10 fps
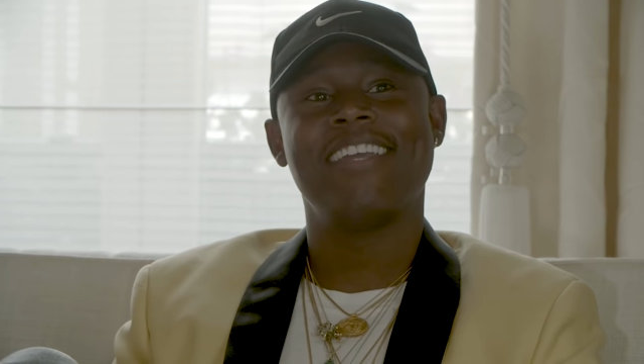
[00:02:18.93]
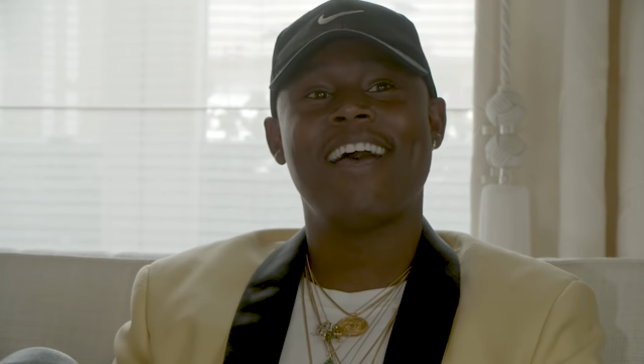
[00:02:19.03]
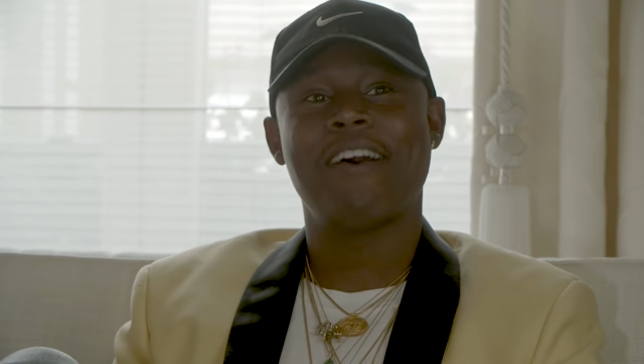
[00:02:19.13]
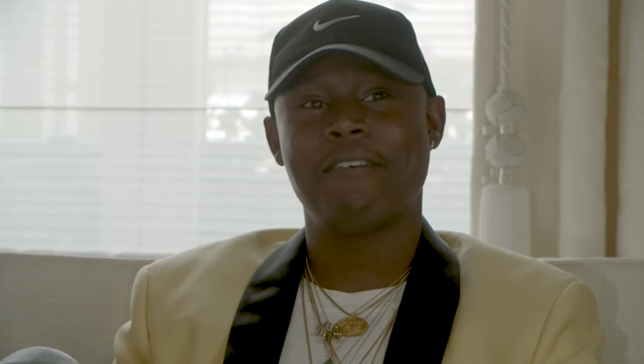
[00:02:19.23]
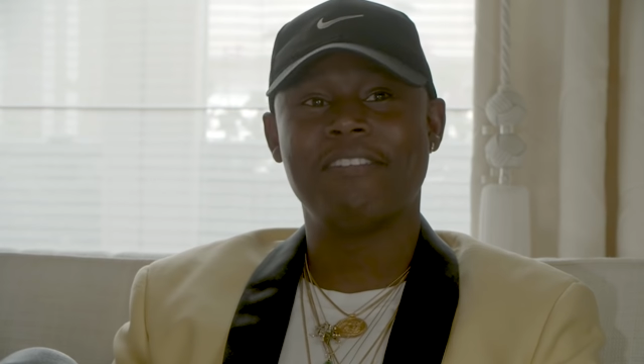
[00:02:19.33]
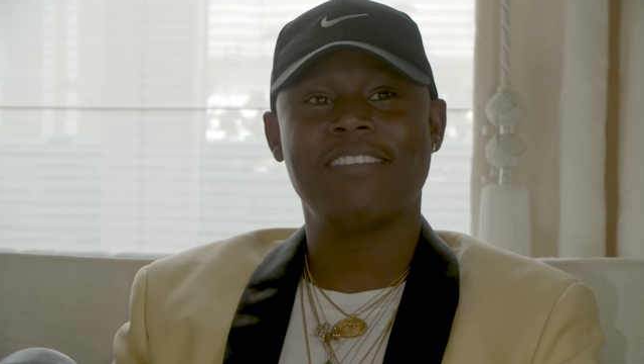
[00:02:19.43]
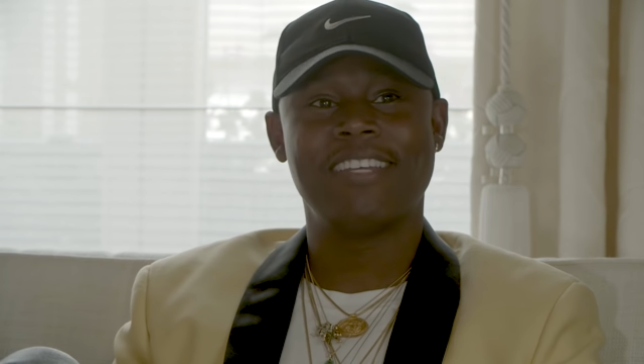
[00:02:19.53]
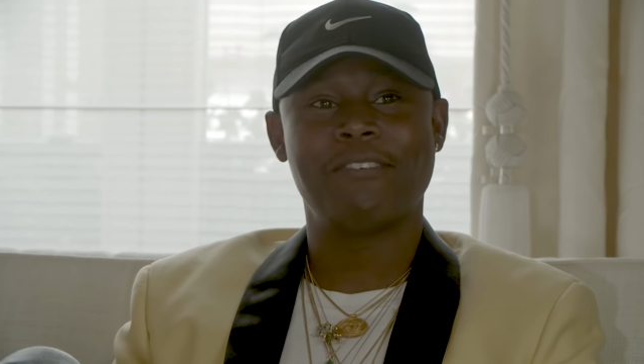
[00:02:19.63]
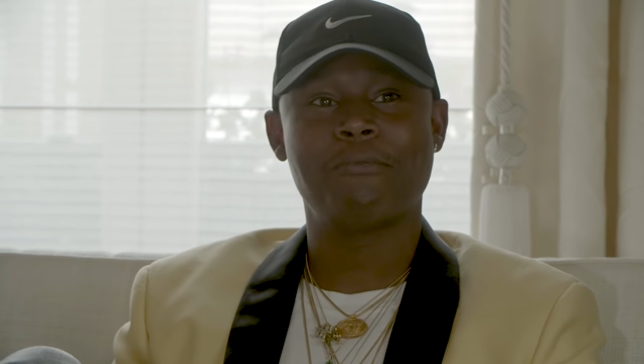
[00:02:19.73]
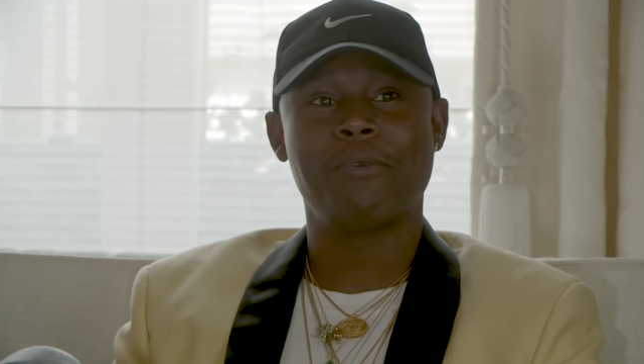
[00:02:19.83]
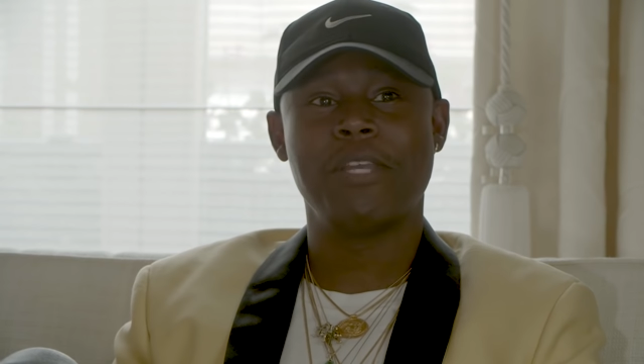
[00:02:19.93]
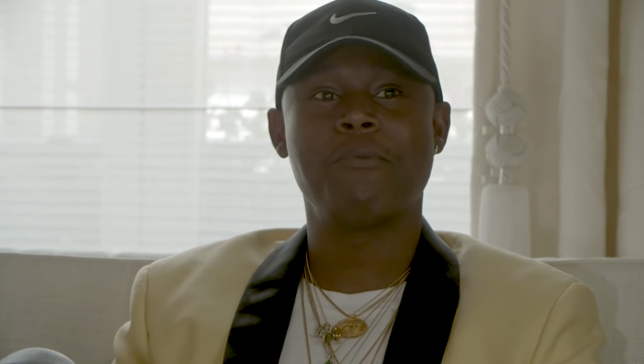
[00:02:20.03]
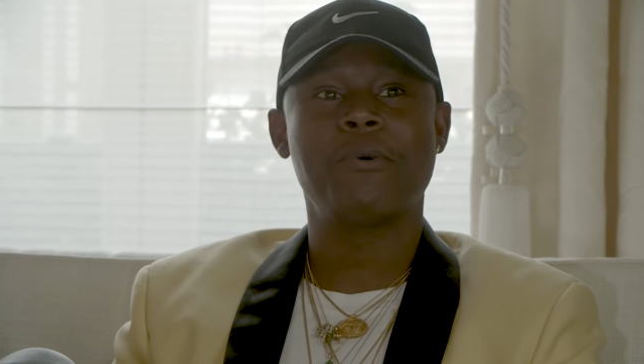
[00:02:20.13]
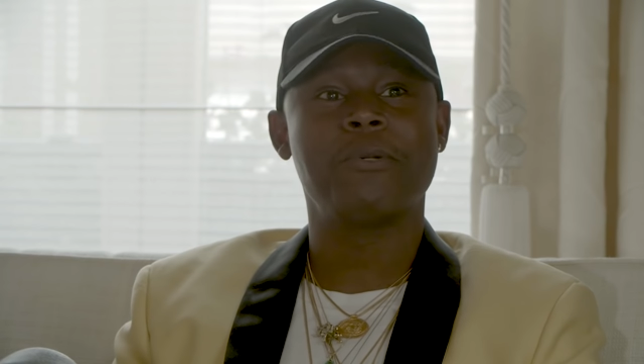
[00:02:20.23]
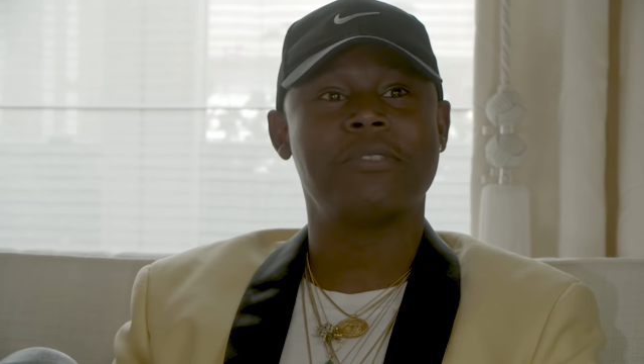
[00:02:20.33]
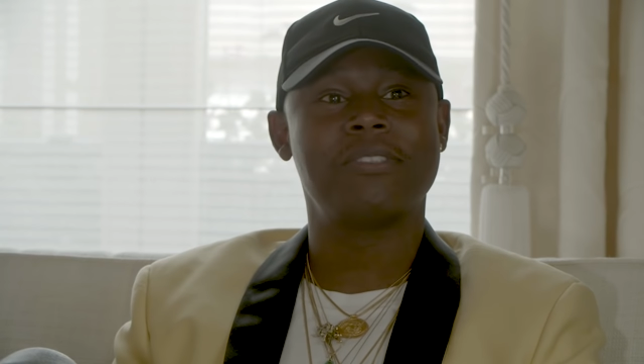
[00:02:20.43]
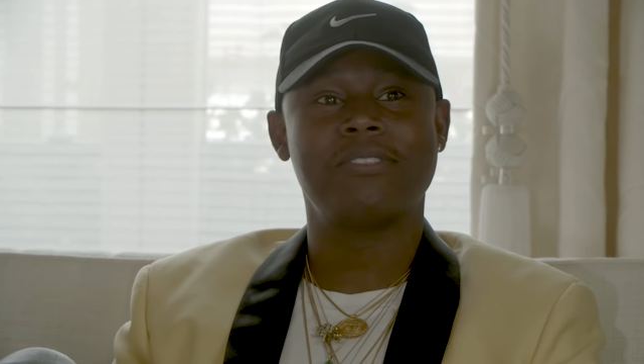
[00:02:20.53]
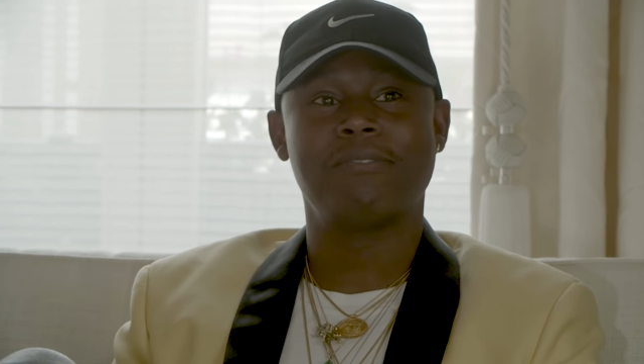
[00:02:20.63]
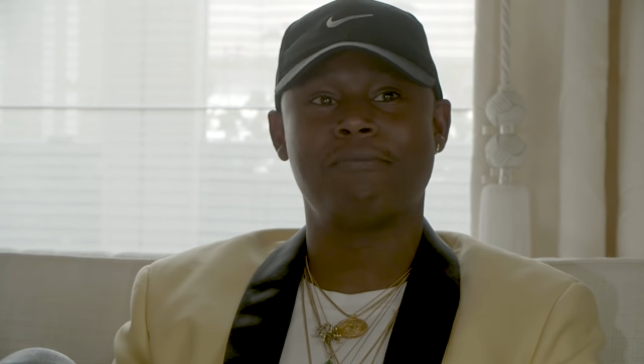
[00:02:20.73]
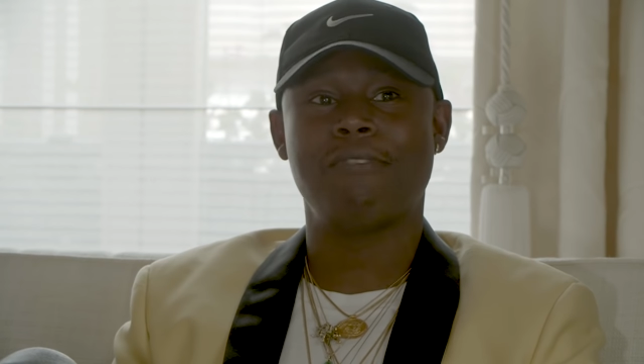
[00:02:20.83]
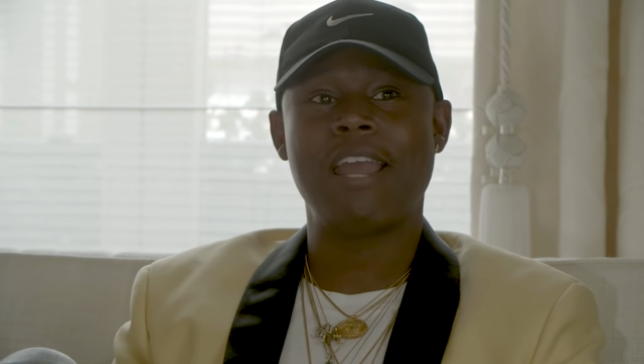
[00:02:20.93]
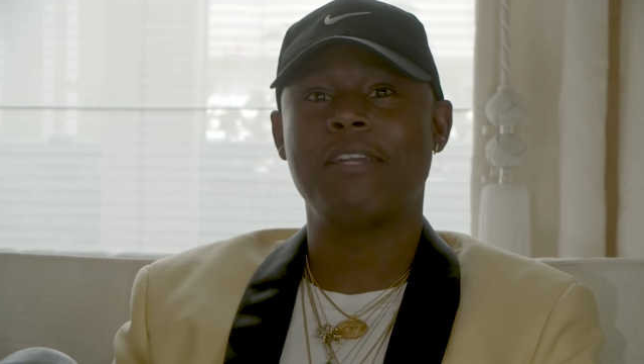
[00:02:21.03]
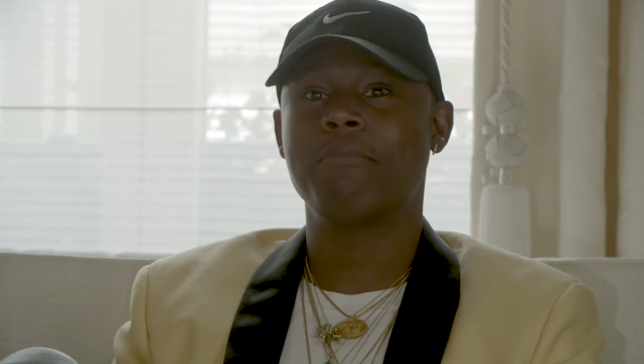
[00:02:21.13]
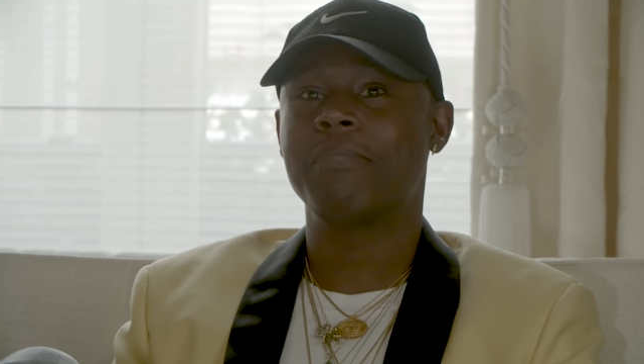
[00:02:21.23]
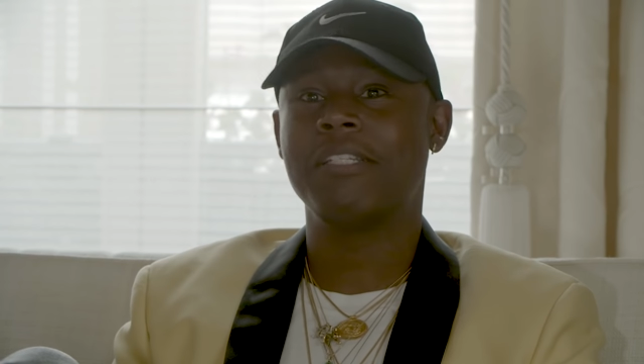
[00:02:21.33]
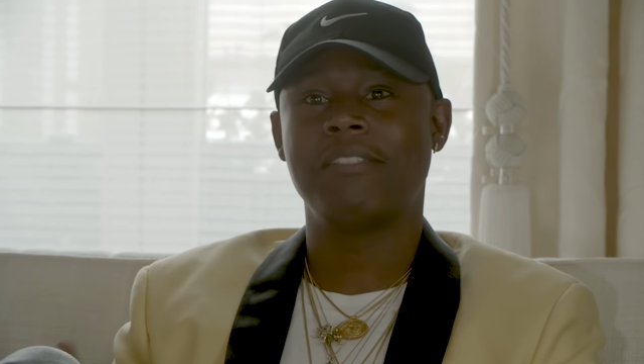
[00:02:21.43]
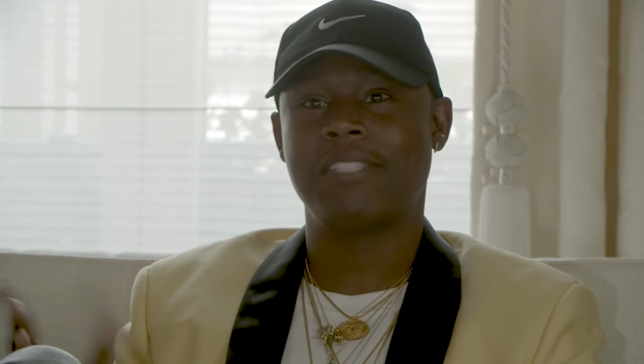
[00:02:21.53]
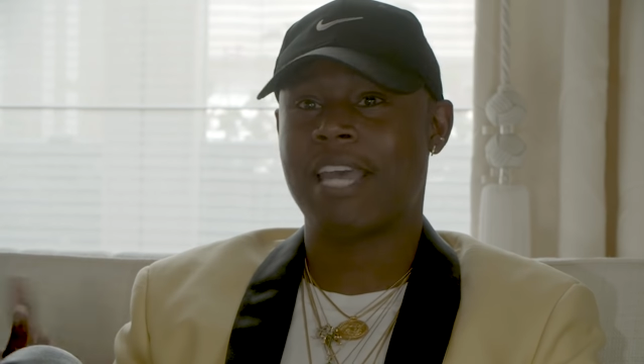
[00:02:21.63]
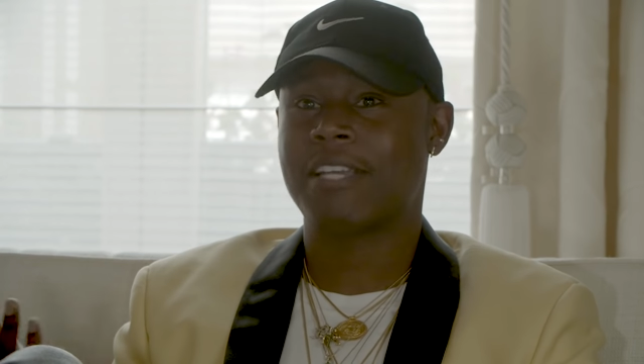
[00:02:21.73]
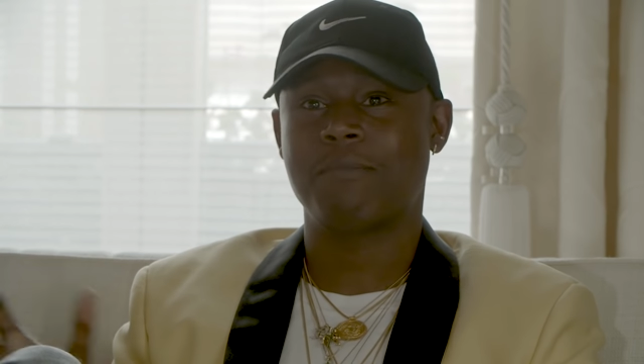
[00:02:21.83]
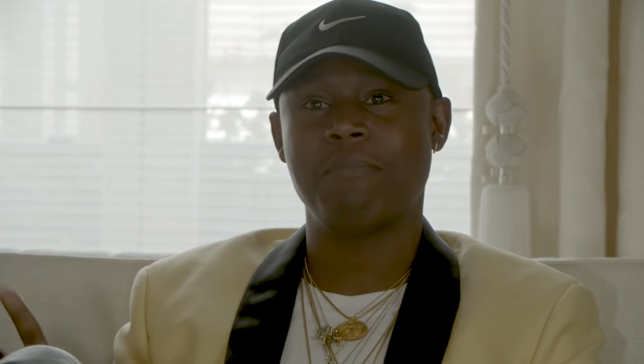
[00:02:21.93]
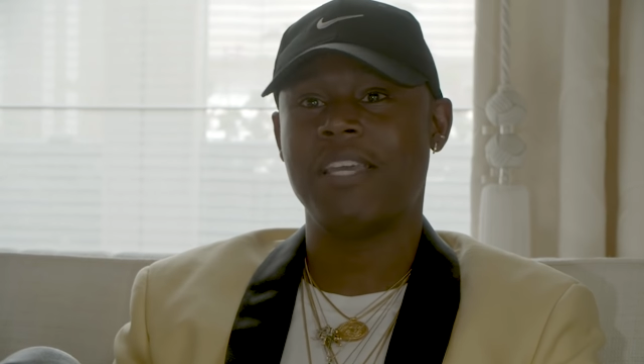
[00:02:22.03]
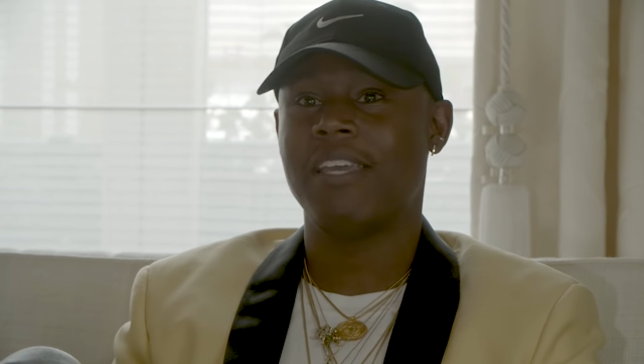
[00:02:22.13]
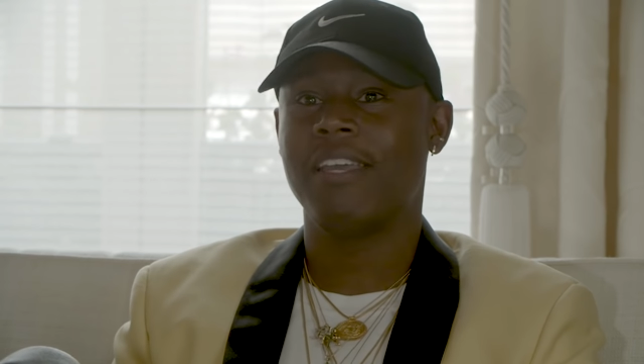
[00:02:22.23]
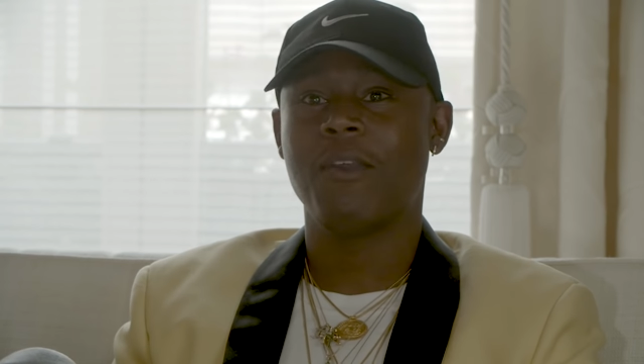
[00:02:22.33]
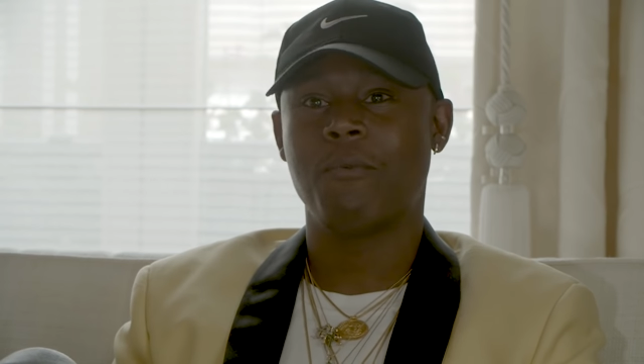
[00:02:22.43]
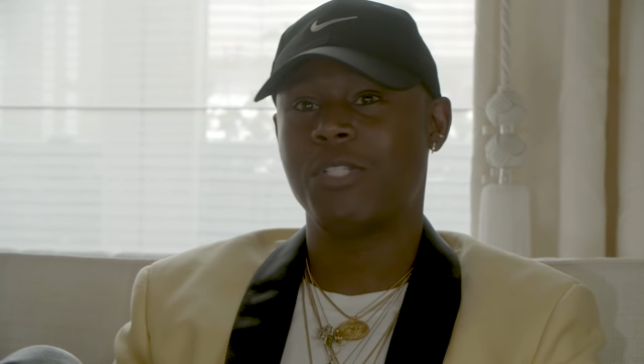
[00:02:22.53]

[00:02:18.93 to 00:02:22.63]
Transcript: Yeah, like Ree will randomly text me